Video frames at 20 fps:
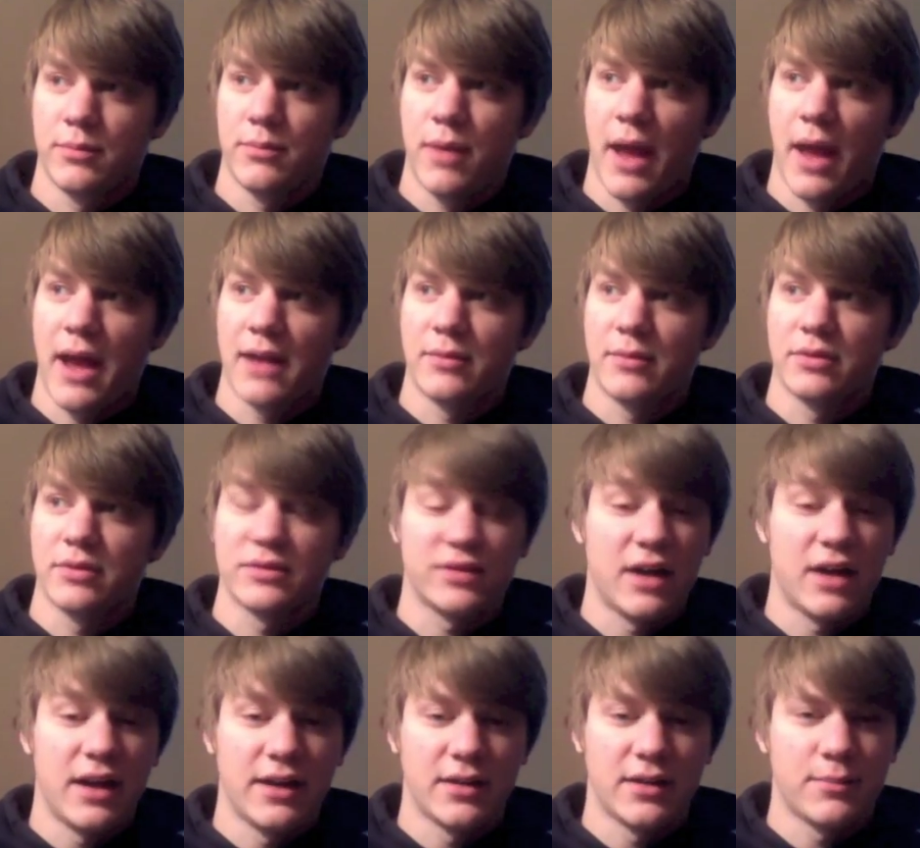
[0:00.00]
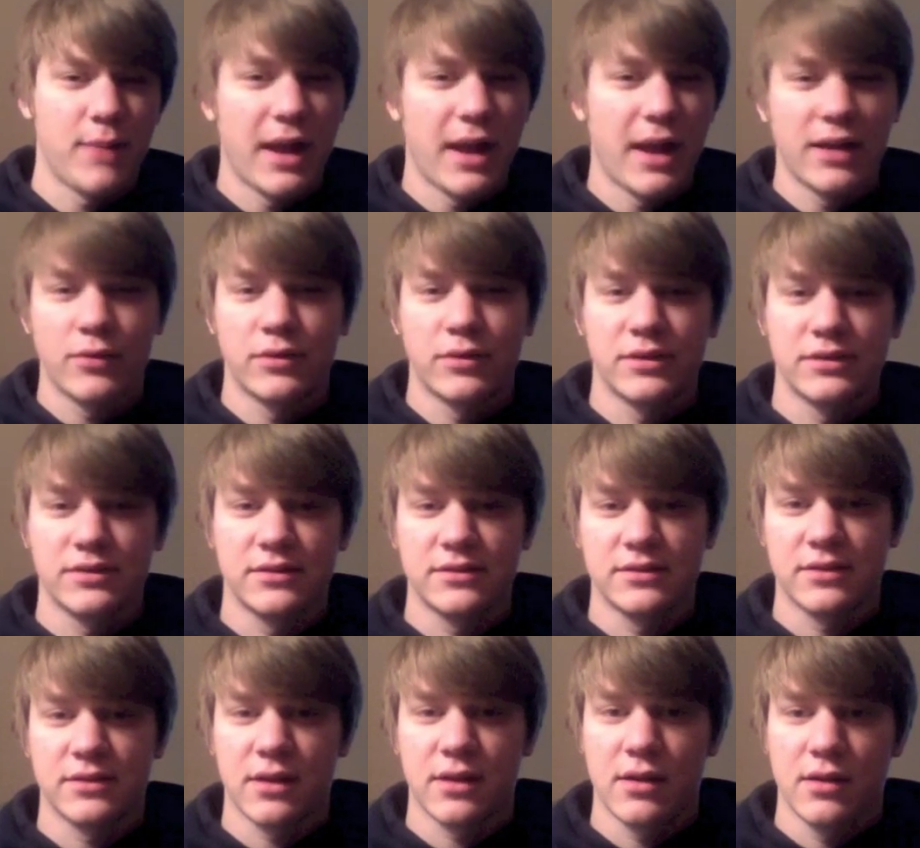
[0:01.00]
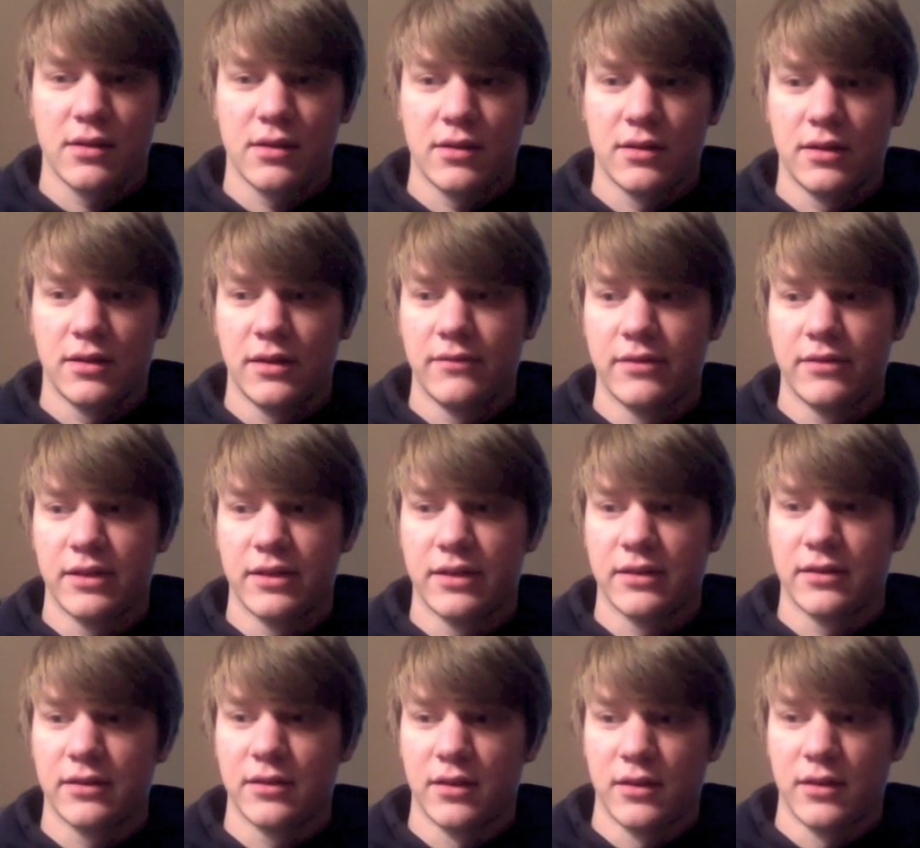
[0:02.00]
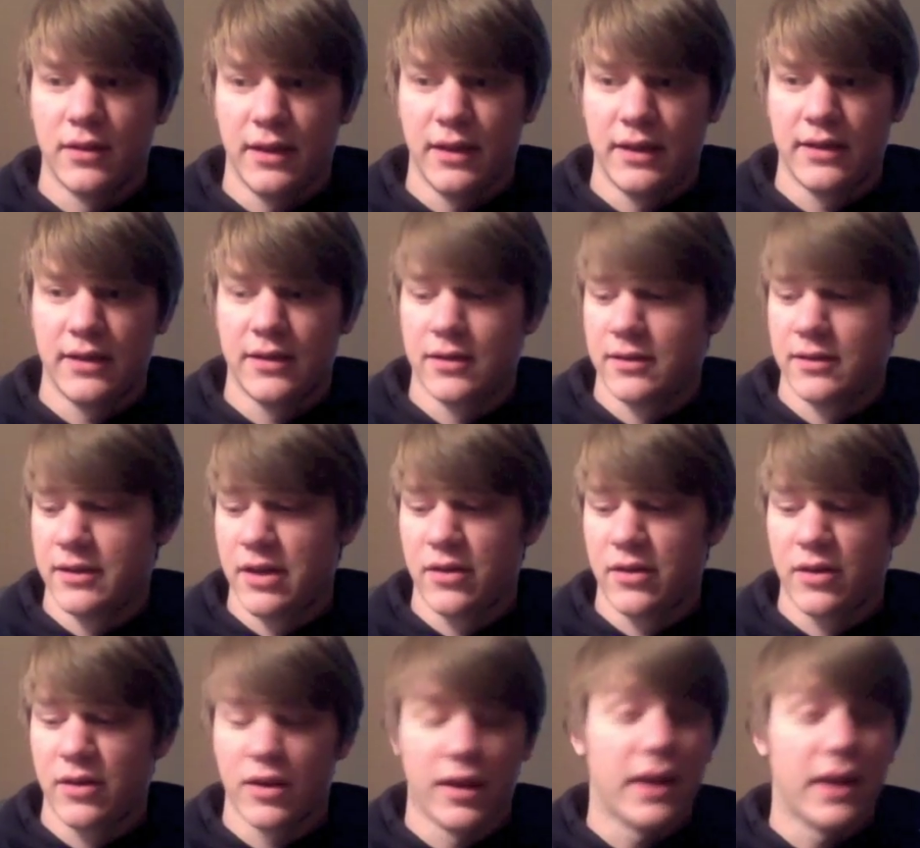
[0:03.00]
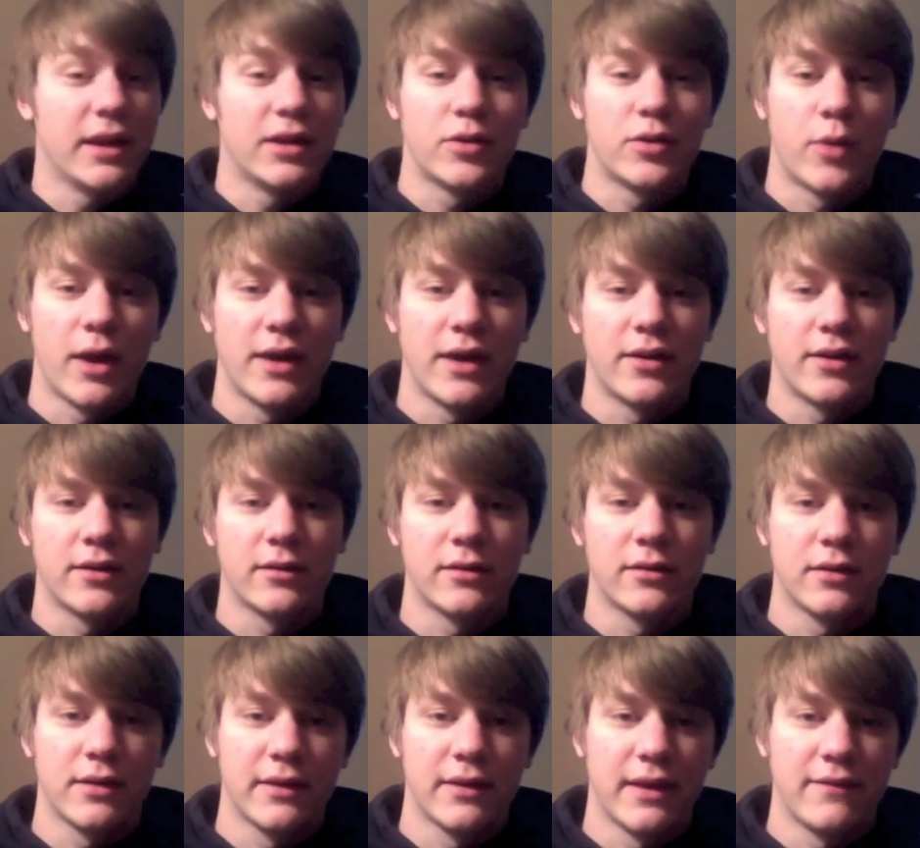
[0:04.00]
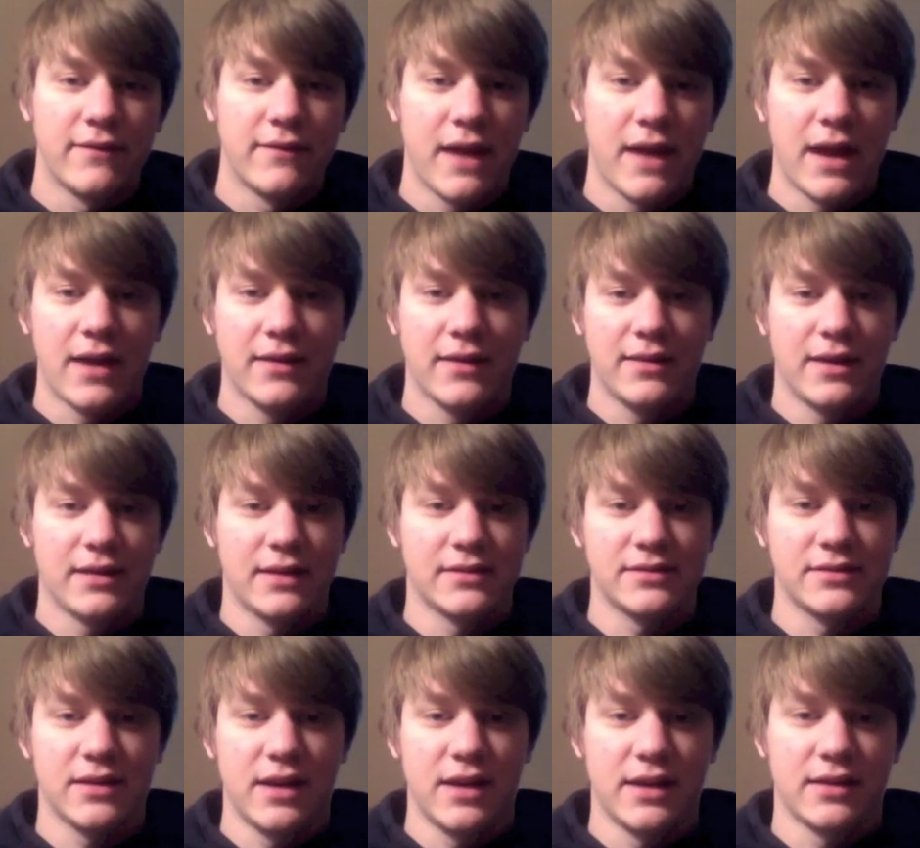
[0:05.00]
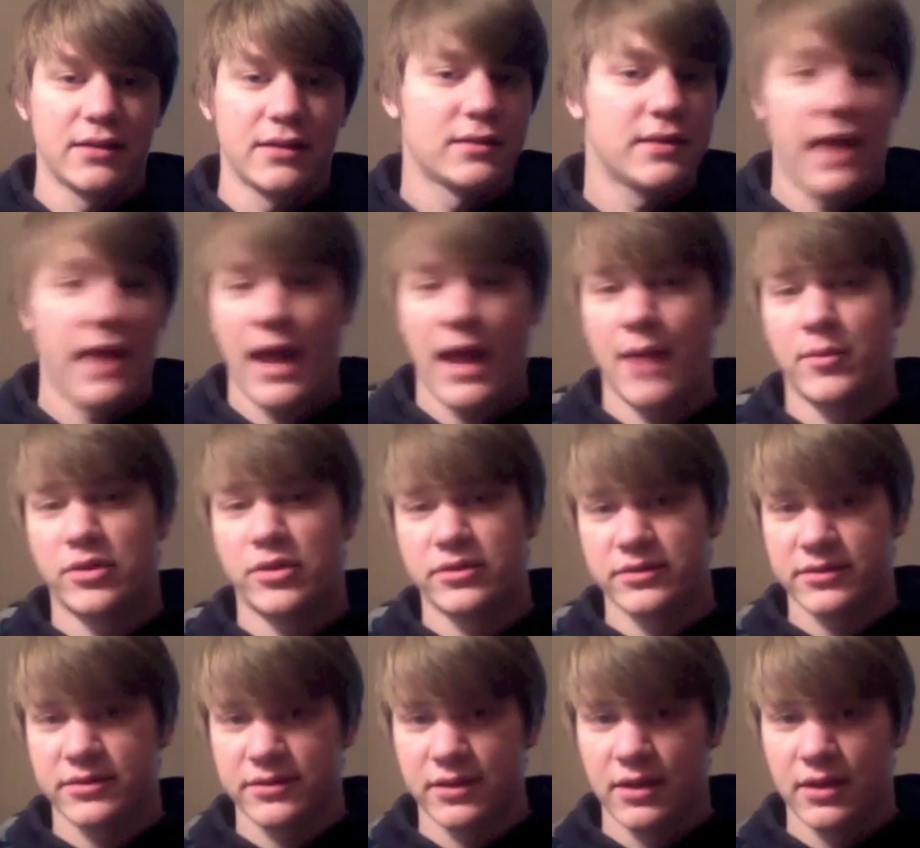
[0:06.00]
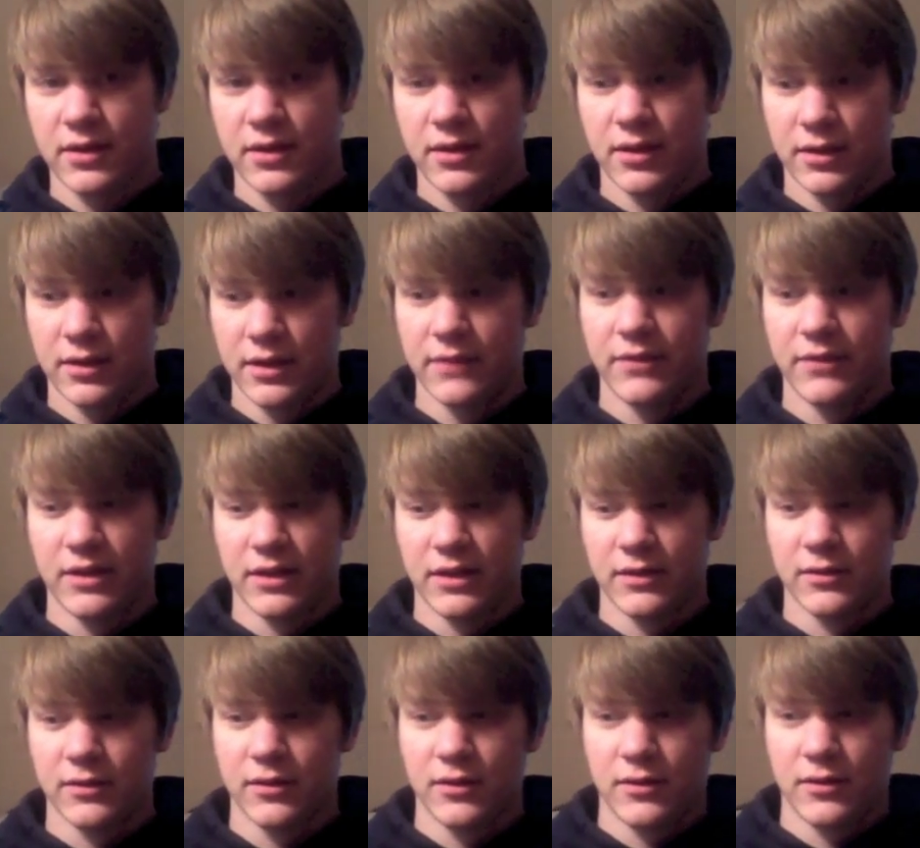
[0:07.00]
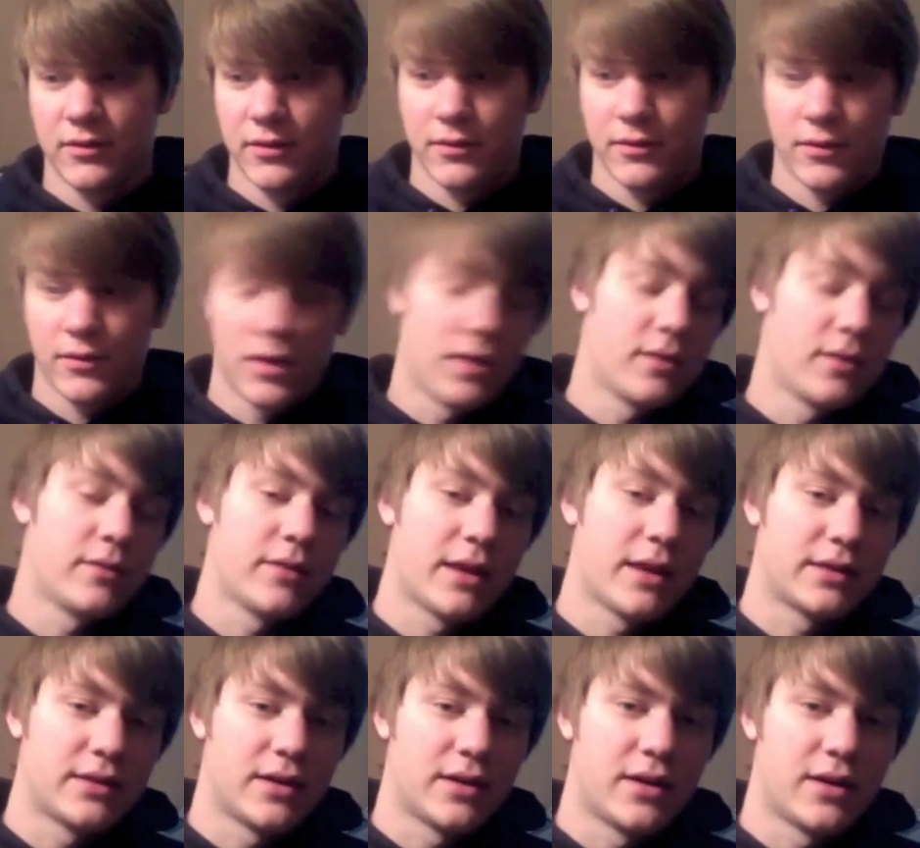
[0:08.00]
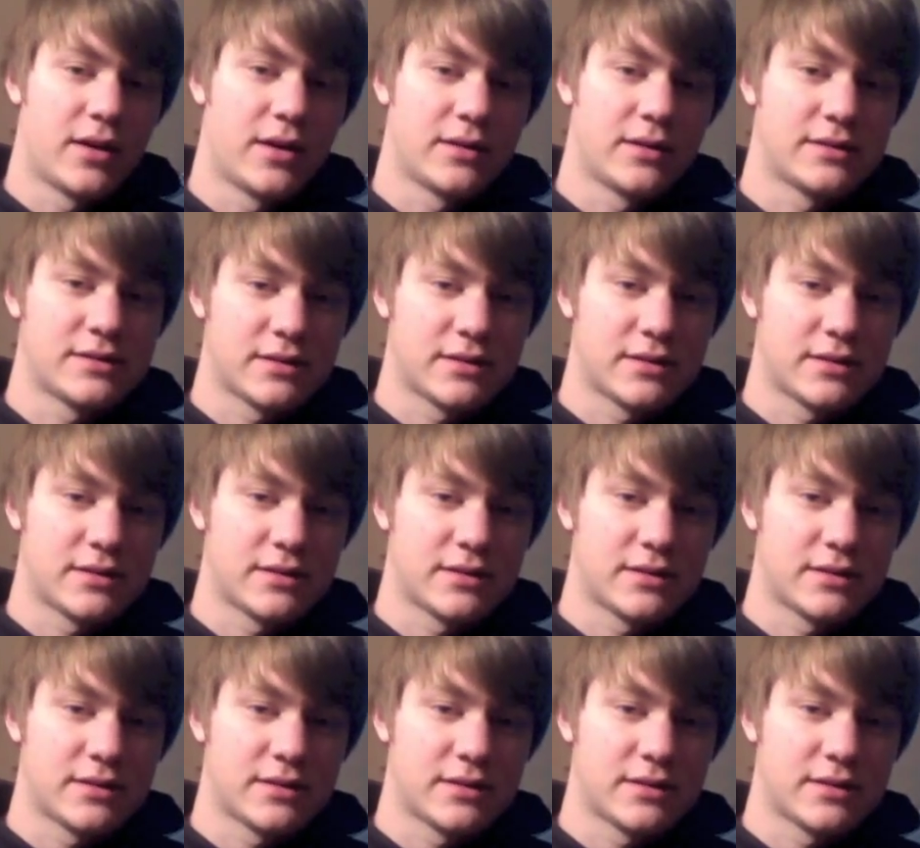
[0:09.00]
animals like penguins living near the equator. They find things like camels living at the